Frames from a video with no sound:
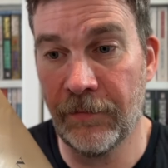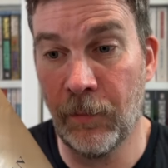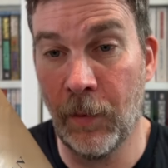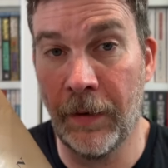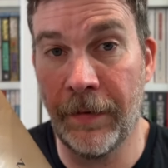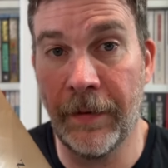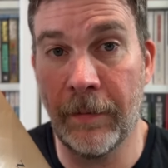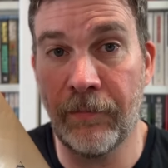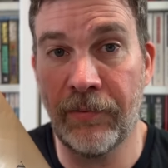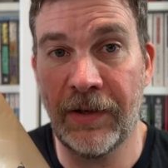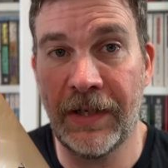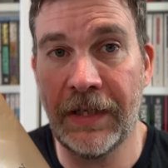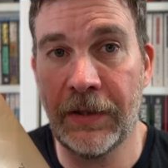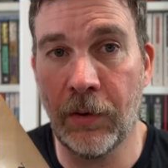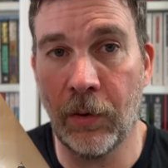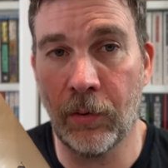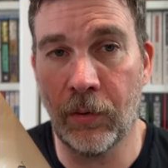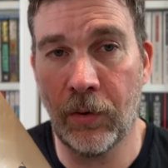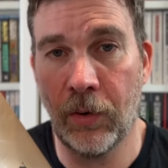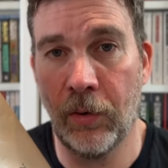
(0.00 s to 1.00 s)
won the Prix
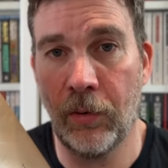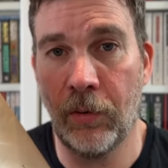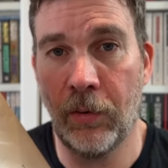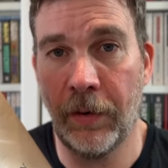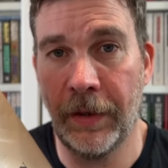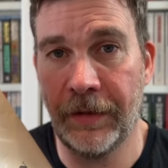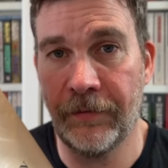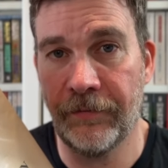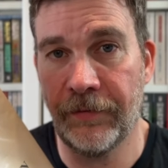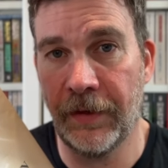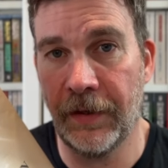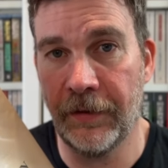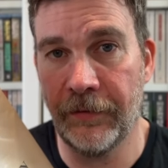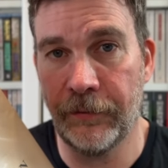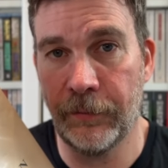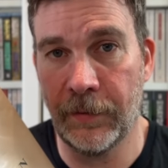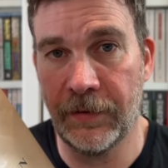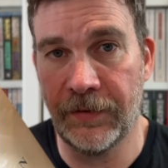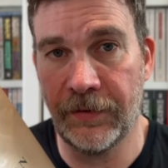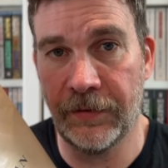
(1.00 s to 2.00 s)
Goncourt in
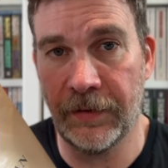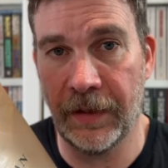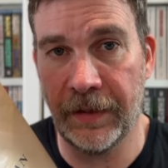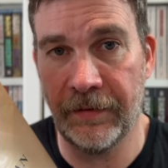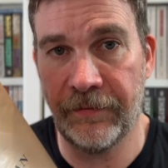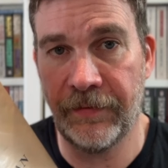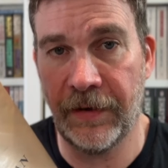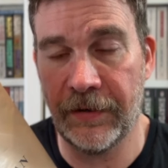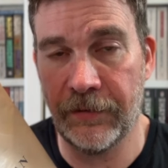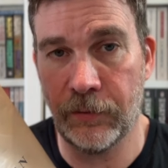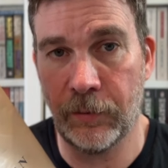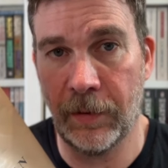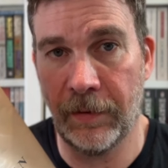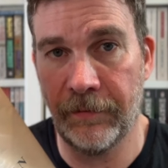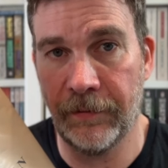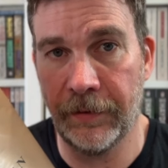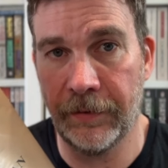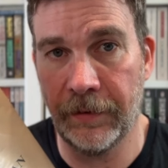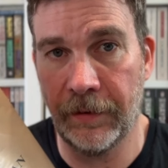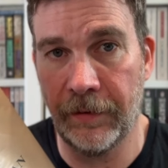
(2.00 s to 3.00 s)
France, which is like the French
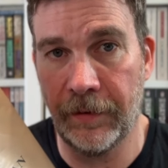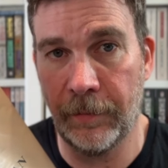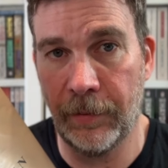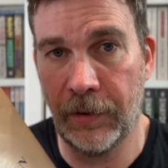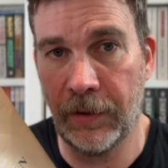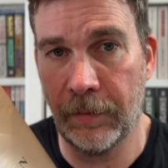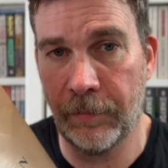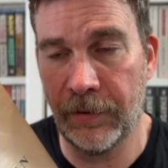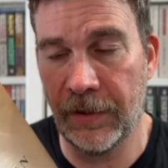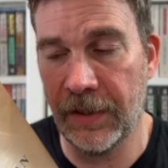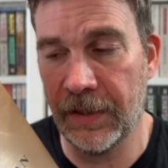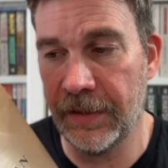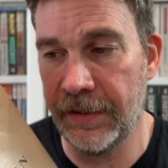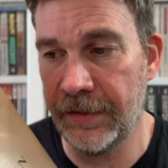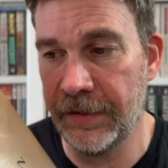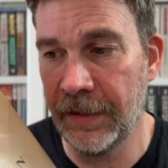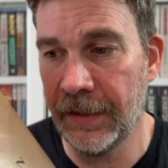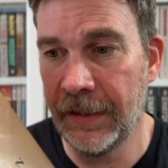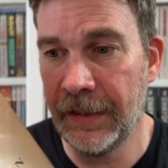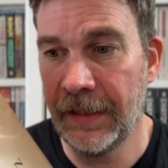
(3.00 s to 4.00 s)
equivalent of the Booker Prize.